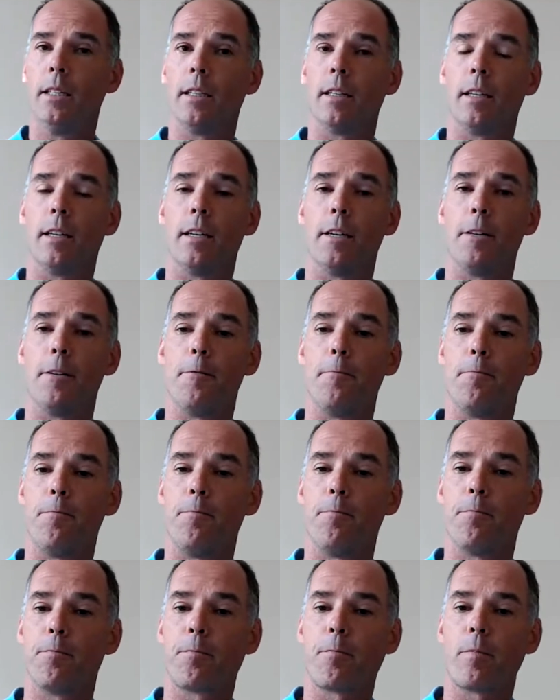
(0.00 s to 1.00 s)

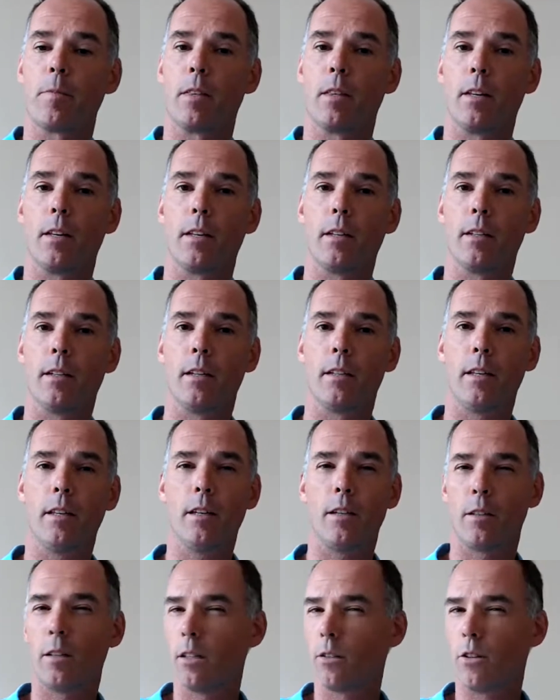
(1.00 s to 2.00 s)
I
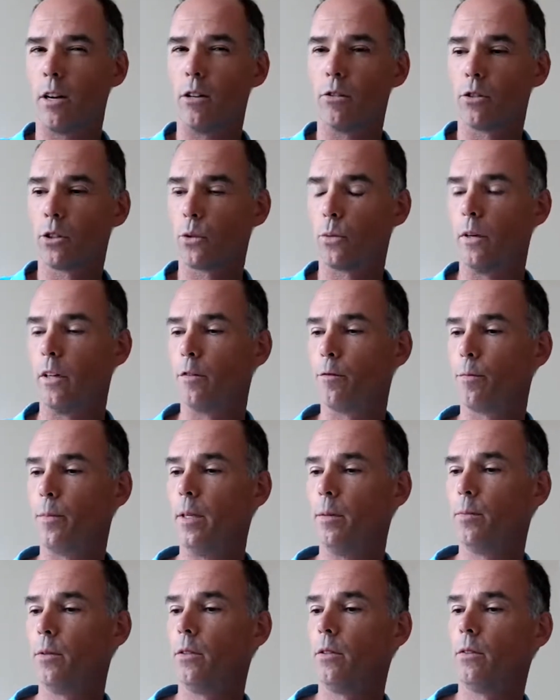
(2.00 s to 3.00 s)
think around 12
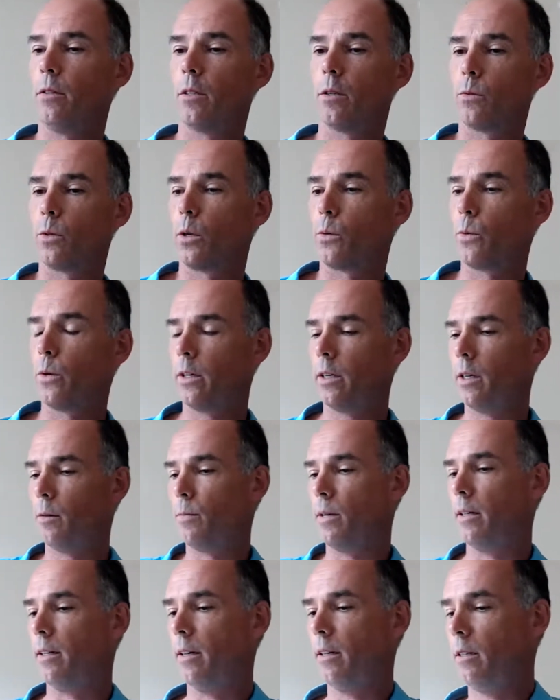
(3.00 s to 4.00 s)
people were working
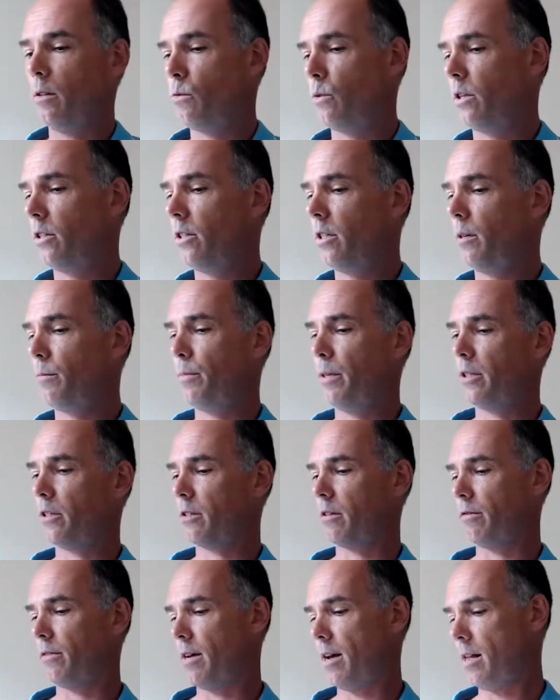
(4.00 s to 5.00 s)
by then. Want to see a picture
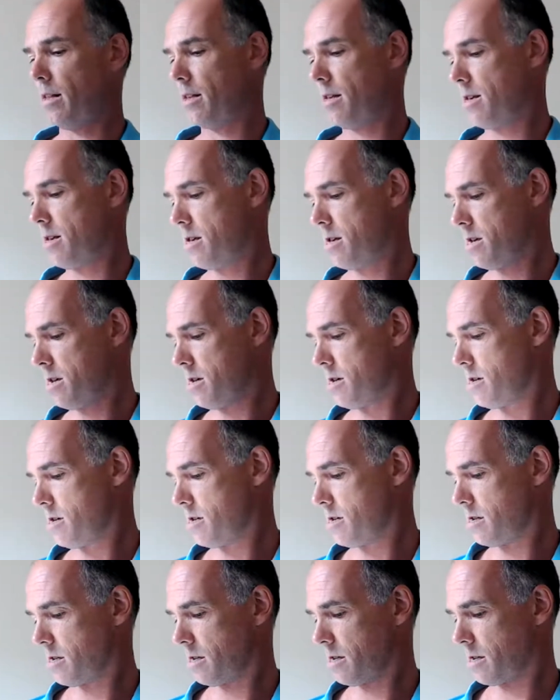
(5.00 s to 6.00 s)
of that?
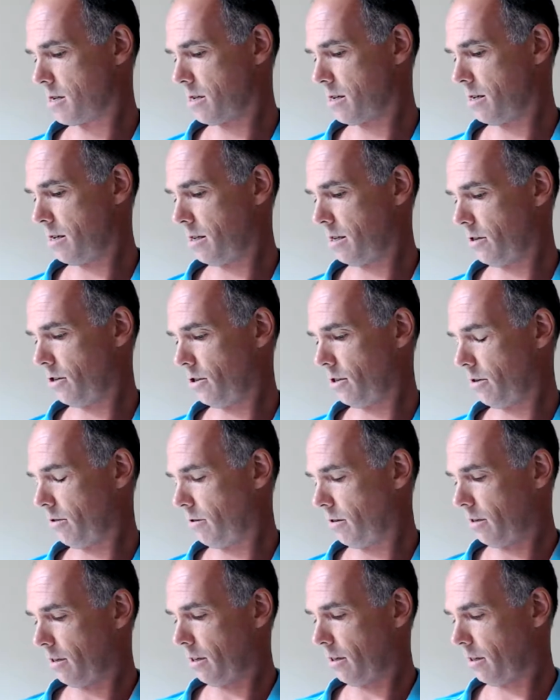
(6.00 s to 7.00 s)
I guess I showed
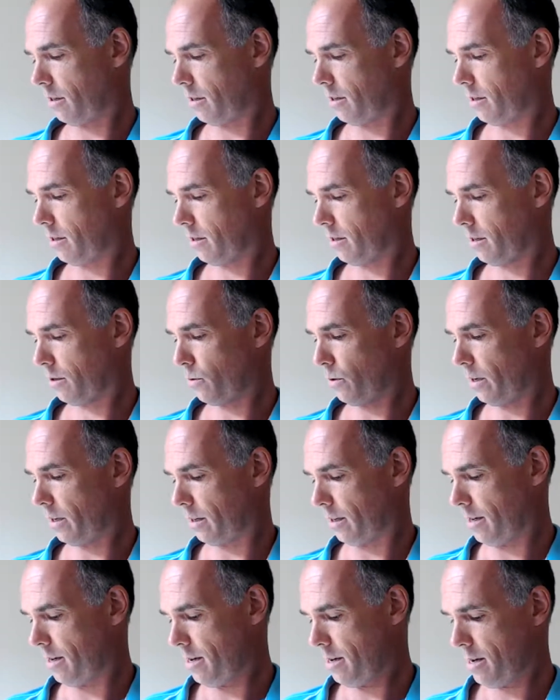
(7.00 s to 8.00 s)
it
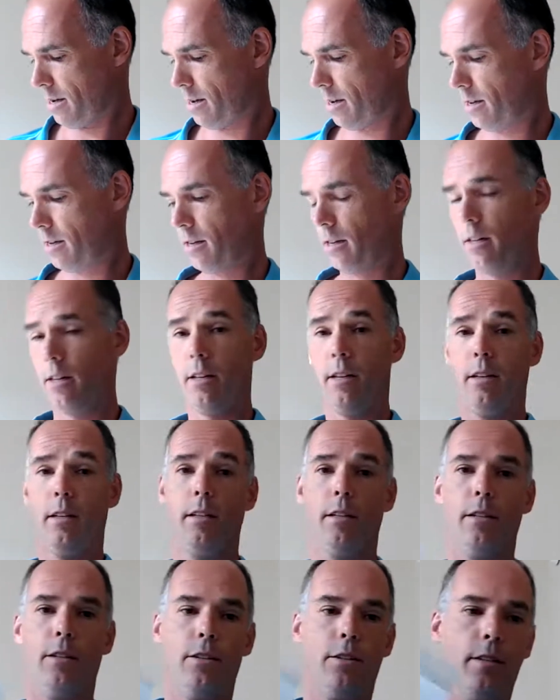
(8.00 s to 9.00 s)
quickly.
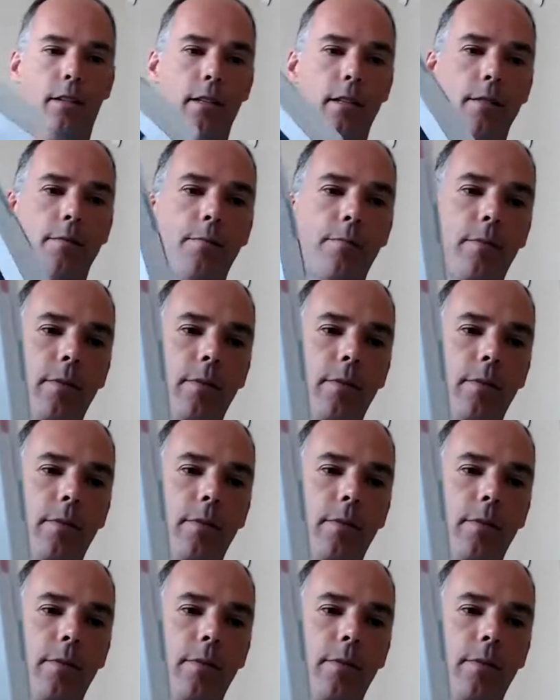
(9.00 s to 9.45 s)
You see,